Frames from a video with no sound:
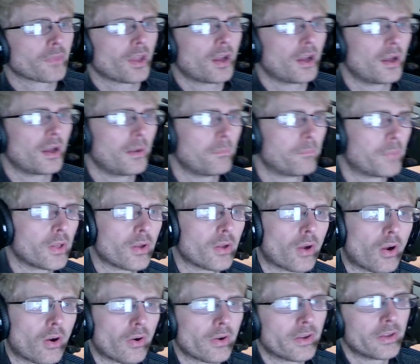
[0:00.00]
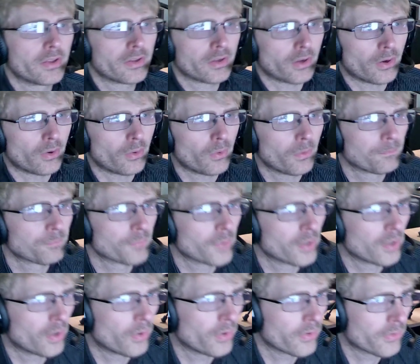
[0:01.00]
BRNO.
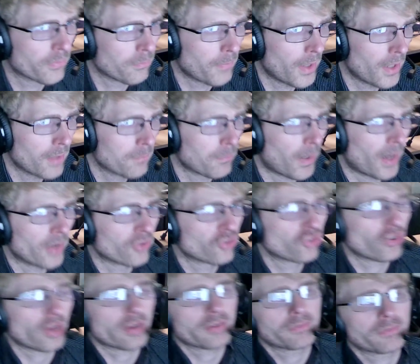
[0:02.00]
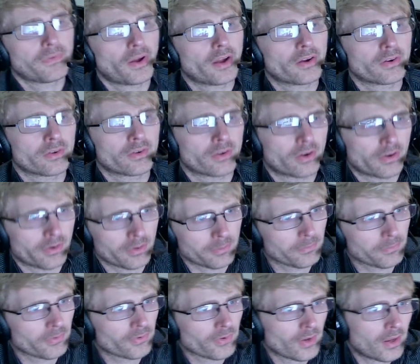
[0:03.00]
You know, it's made by Czech
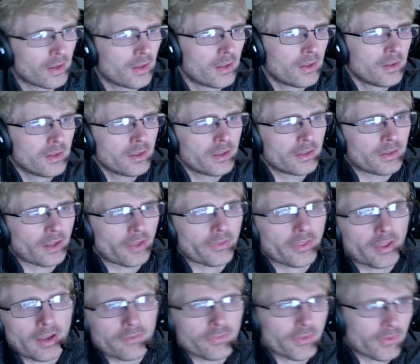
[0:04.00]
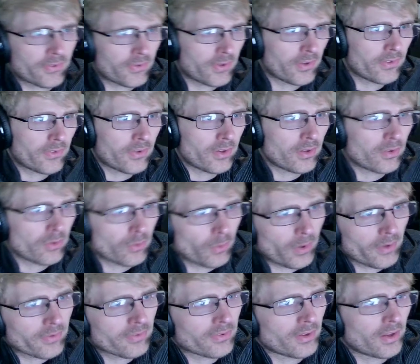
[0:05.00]
Firearms. Now they have the CZ
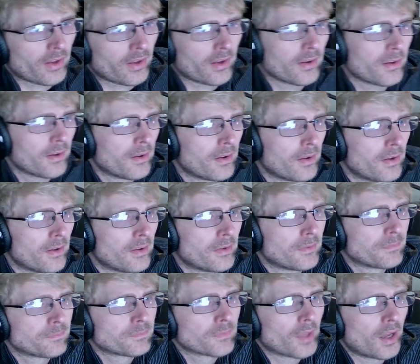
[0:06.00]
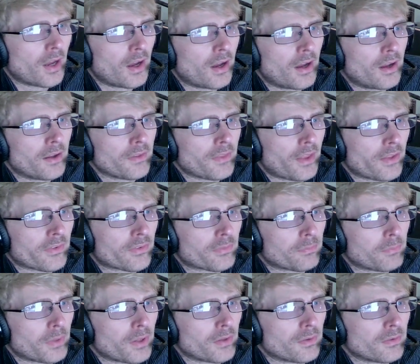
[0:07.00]
USA. That's
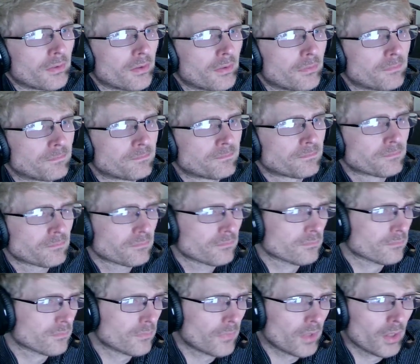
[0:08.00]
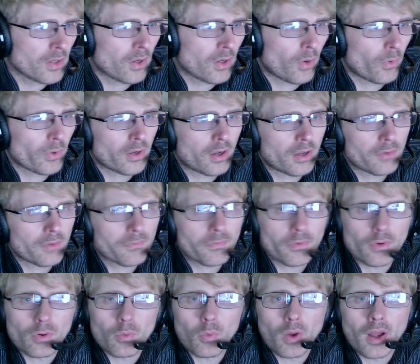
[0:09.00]
been going on
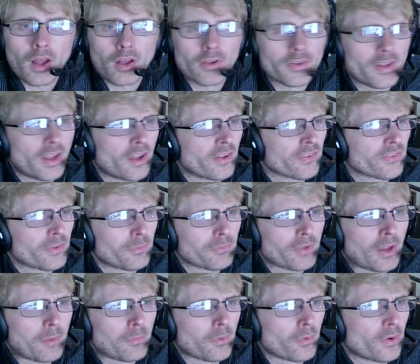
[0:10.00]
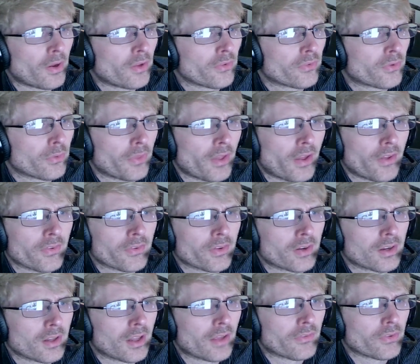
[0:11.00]
for a while now, sometime around
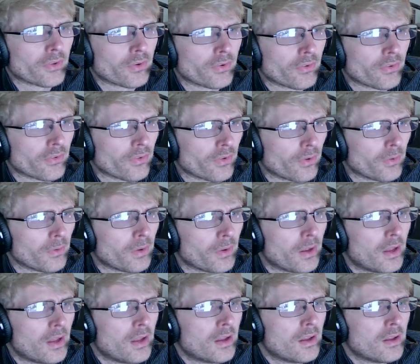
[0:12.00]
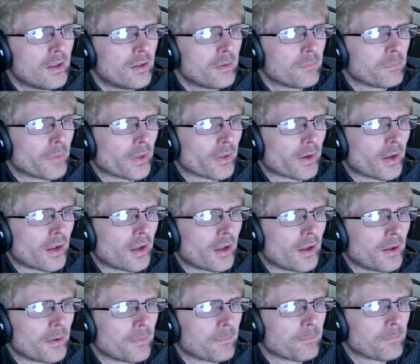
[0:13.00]
2011 or so.
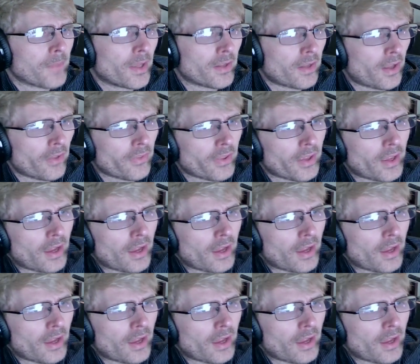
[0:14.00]
And now they